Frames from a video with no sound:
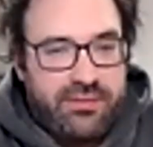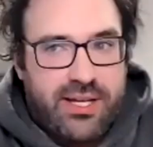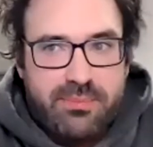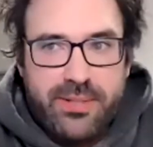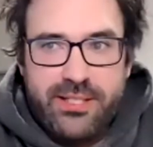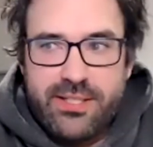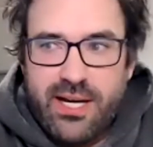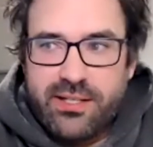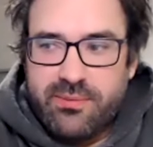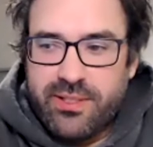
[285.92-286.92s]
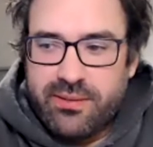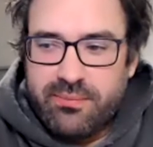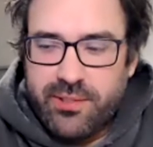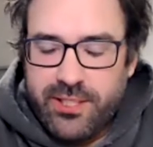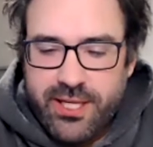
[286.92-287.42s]
big document I'm
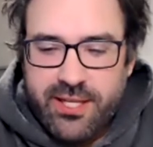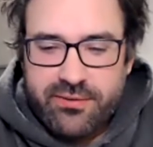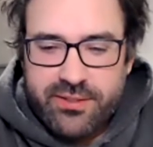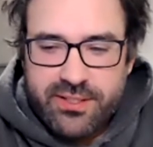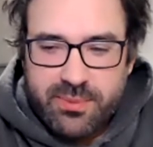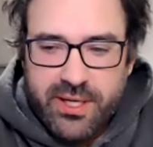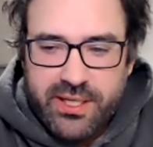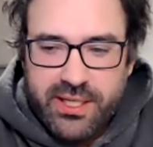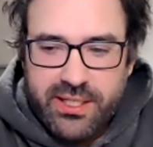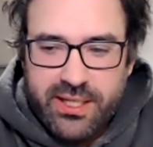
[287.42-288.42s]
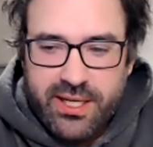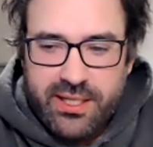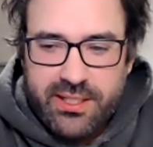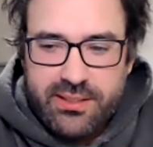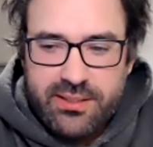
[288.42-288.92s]
putting together in the spring, and
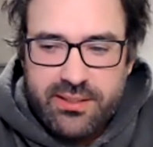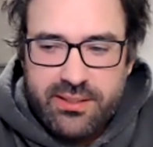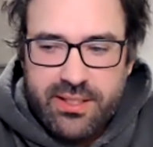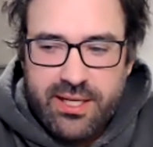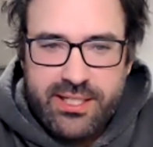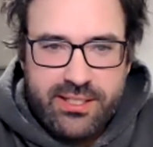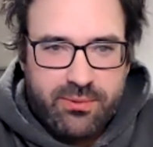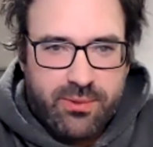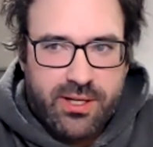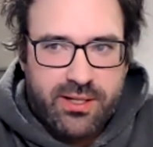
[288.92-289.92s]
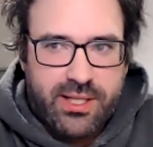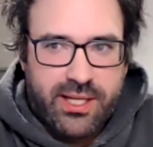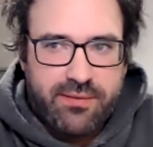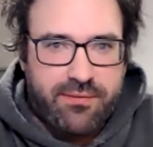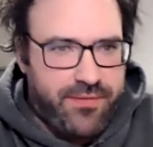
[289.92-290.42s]
I need to work on
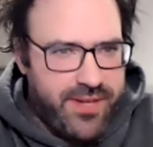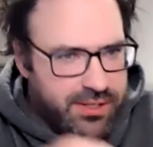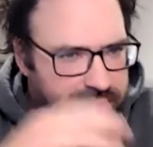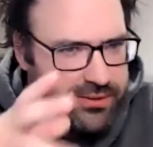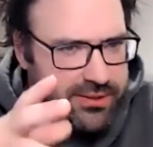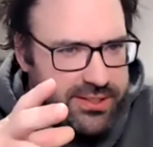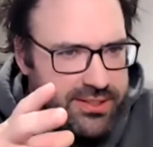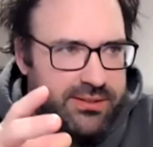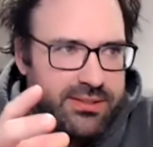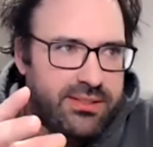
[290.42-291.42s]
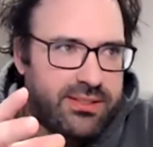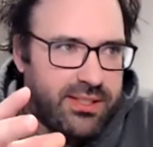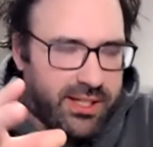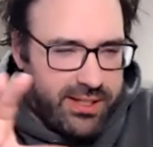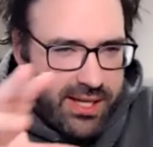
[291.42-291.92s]
like fields,
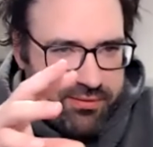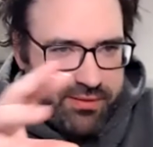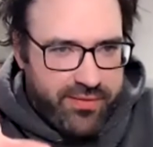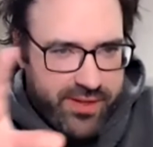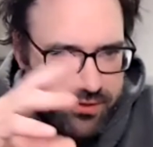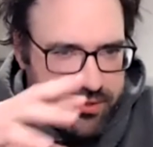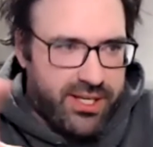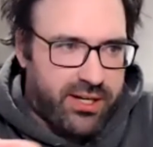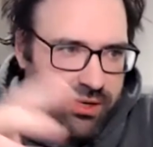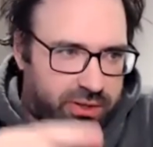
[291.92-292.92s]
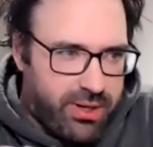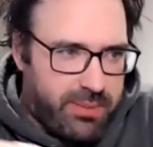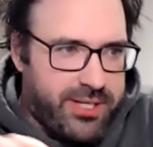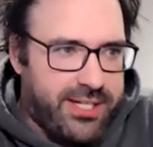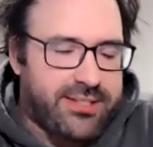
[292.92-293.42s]
like having fields that auto
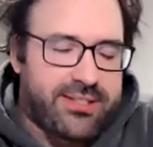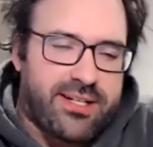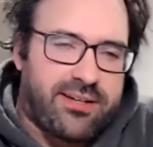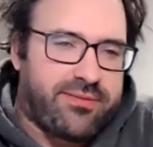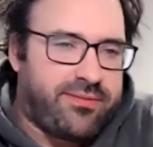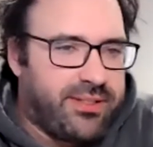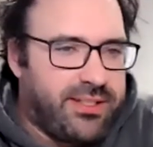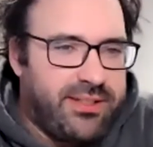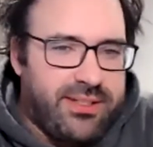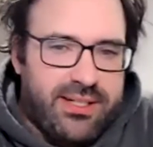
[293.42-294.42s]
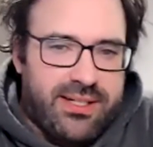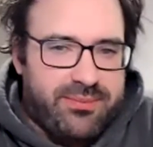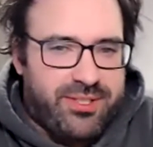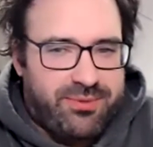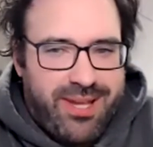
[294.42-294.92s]
update and stuff. I'm
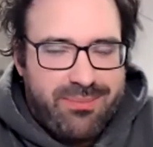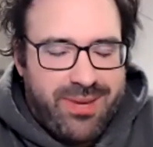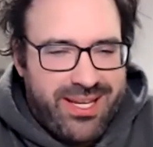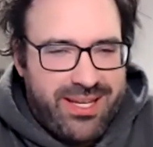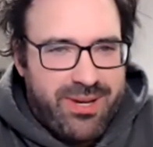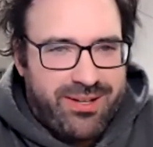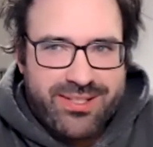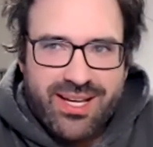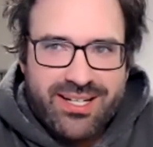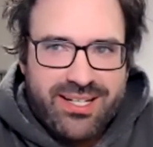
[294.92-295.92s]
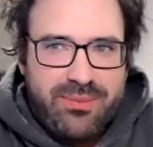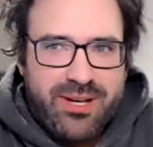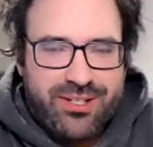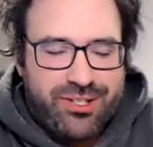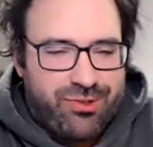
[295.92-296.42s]
just getting my email. It's got an
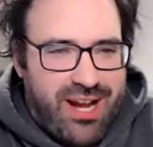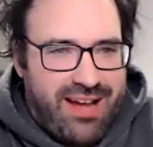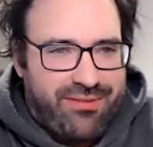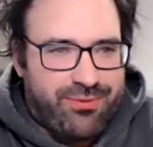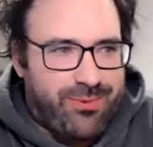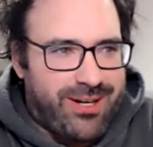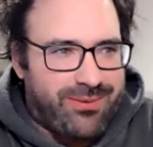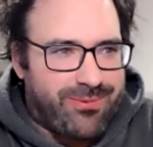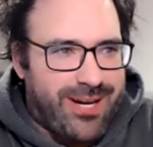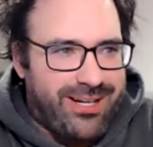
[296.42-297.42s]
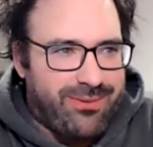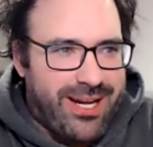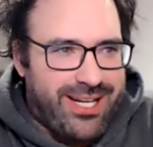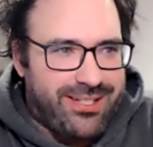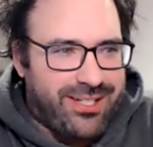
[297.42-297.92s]
email in the draft
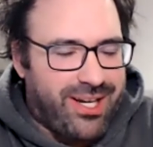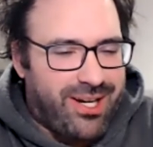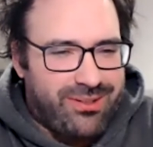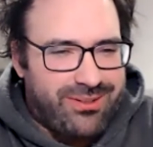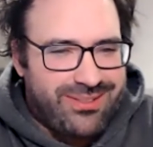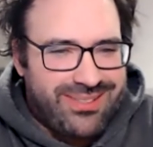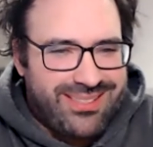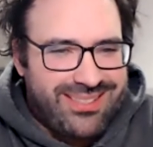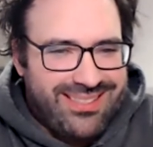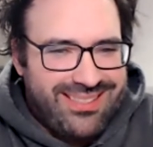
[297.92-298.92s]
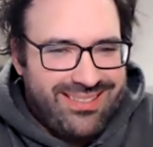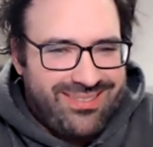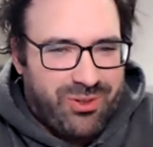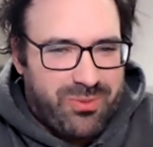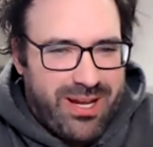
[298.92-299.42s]
waiting to go.
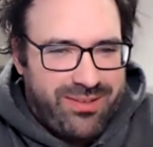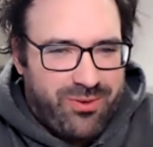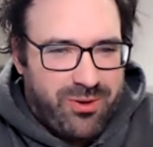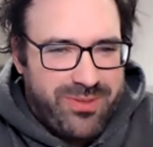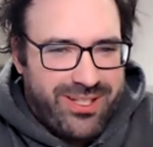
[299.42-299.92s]
Formatting formula.